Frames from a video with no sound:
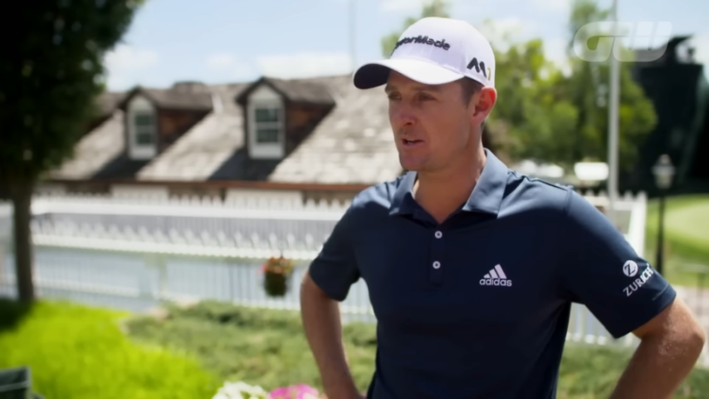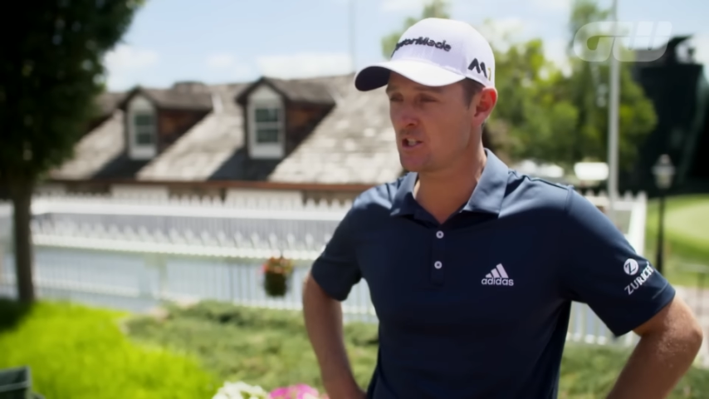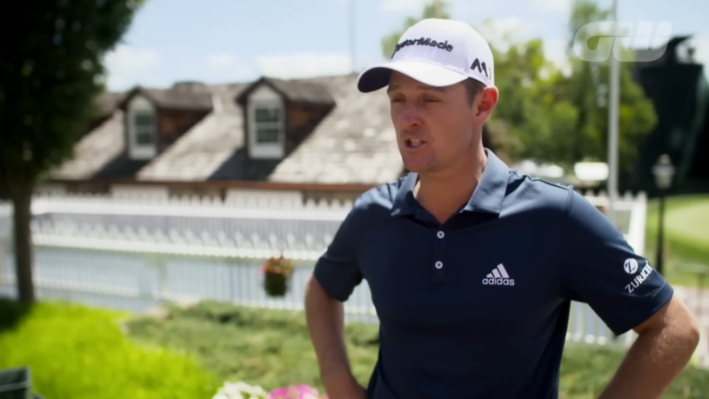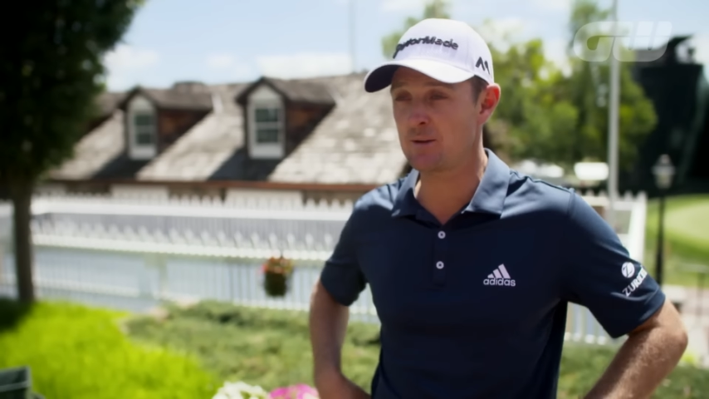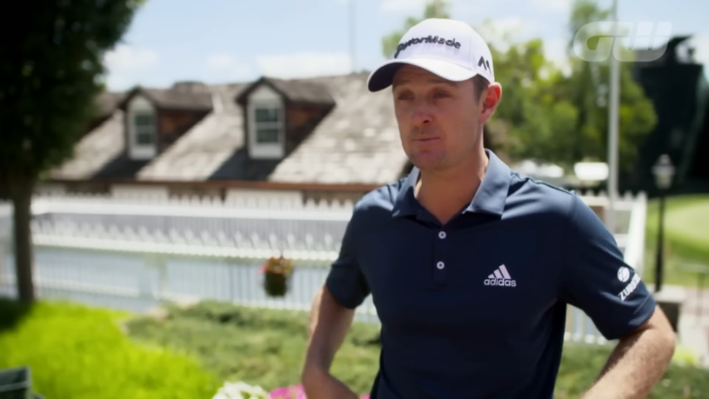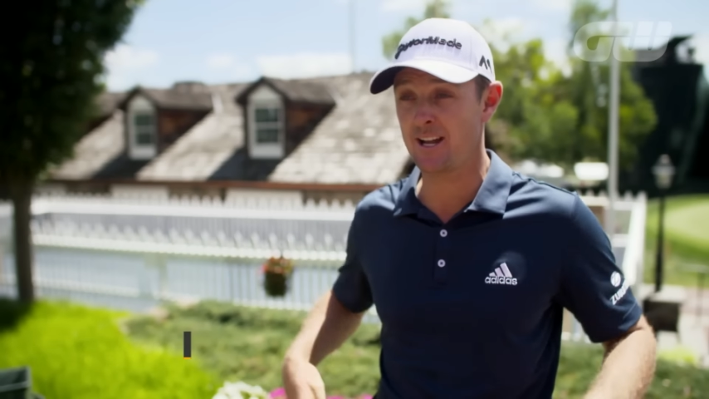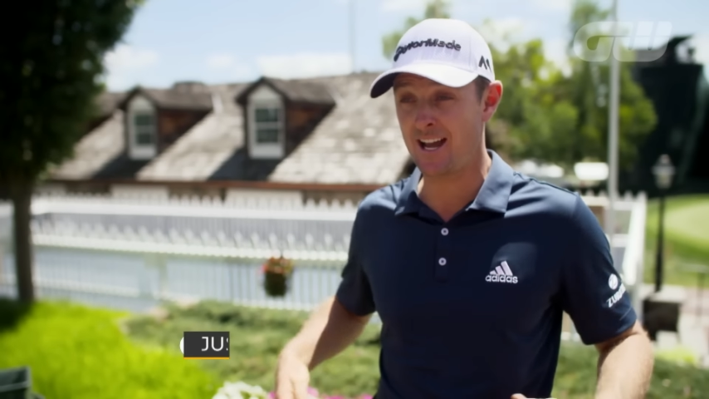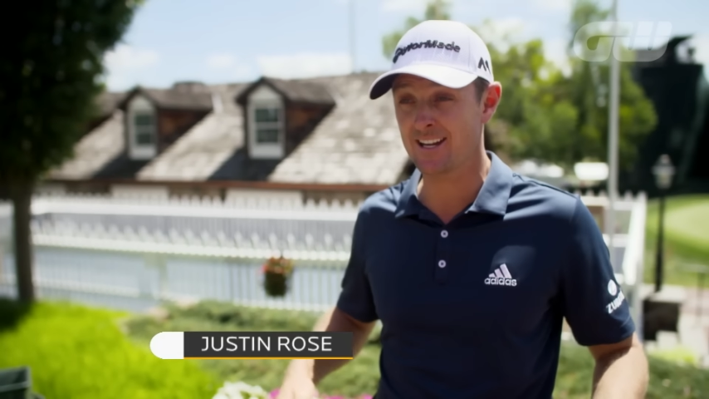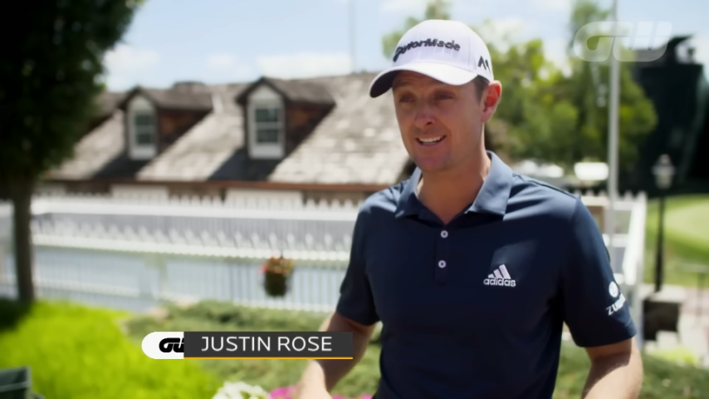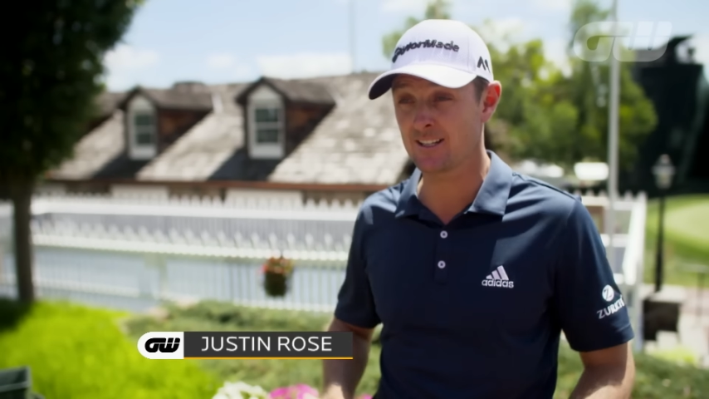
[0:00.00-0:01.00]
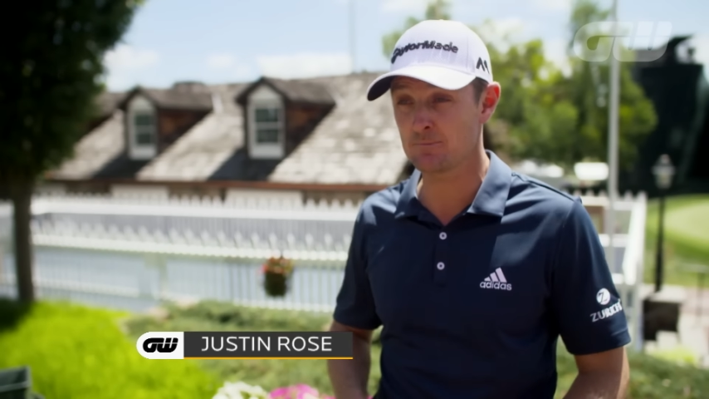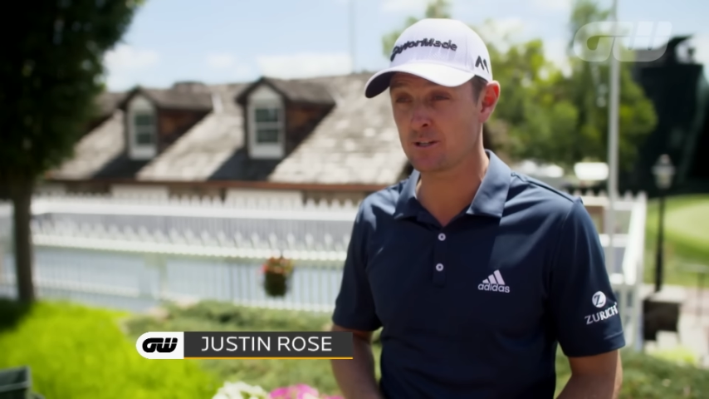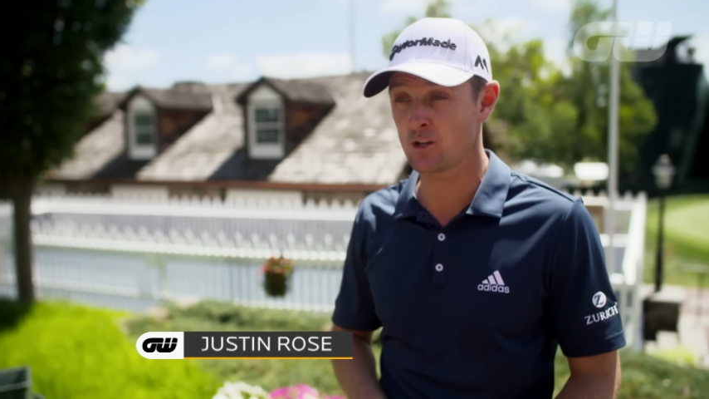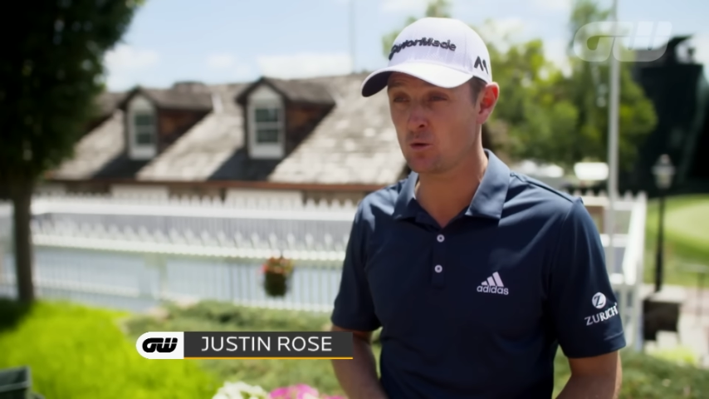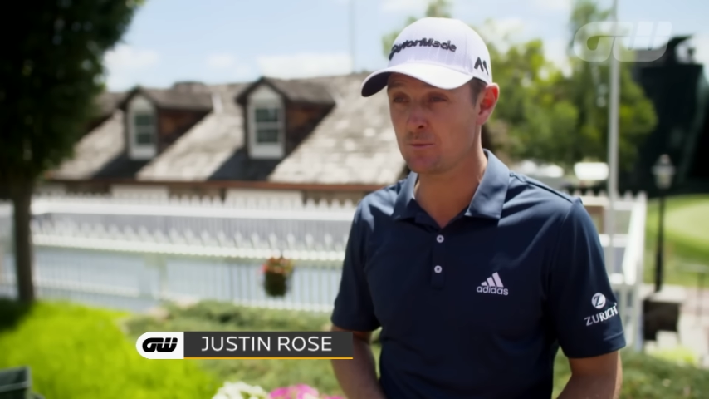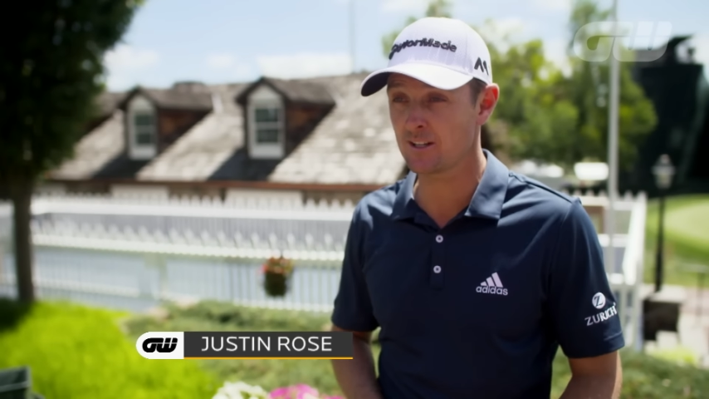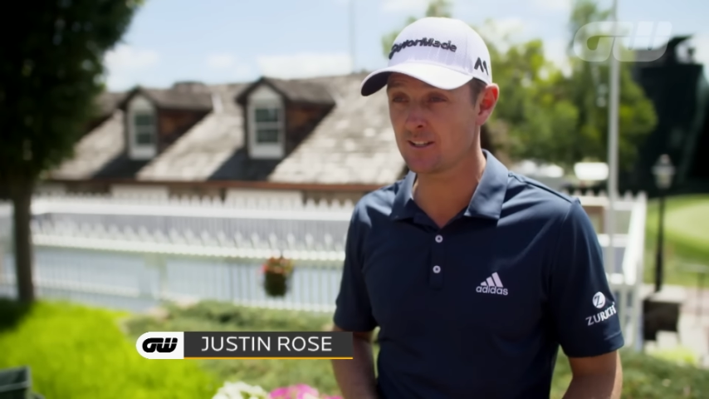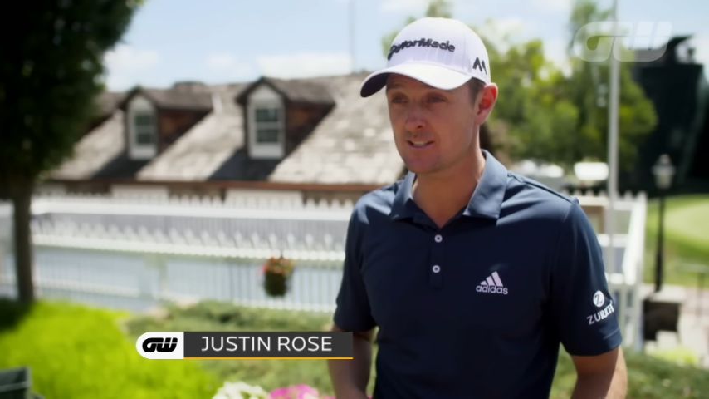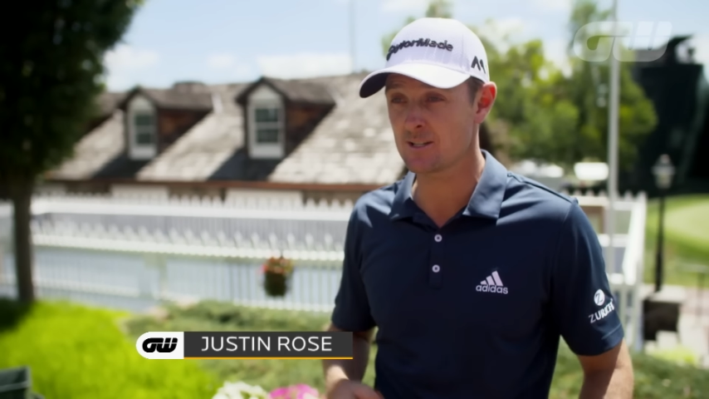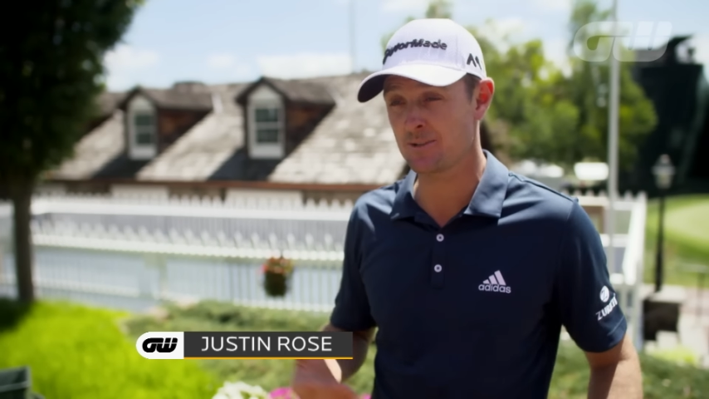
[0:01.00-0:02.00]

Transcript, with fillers: major champion and an Olympic gold medalist,